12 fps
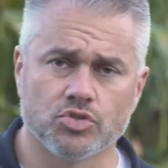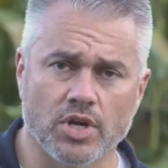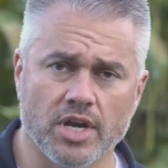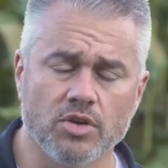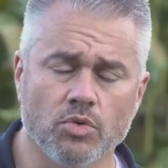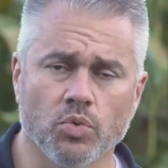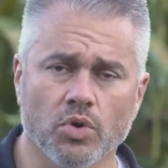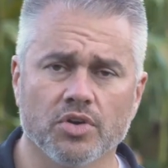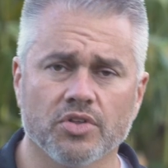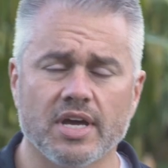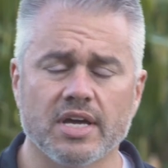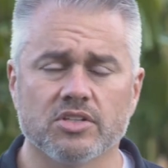trying to
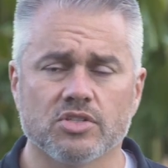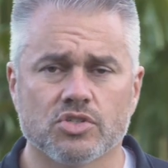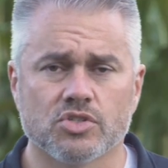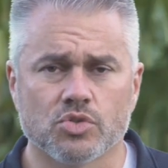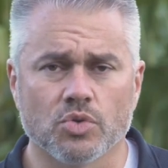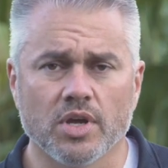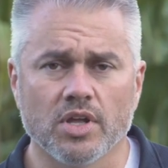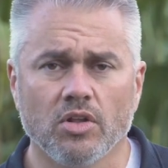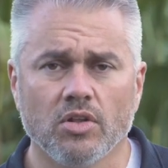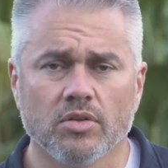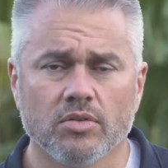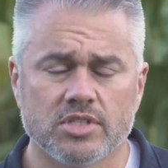work that
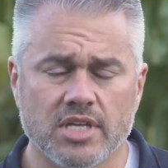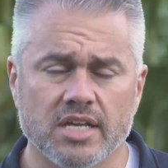soil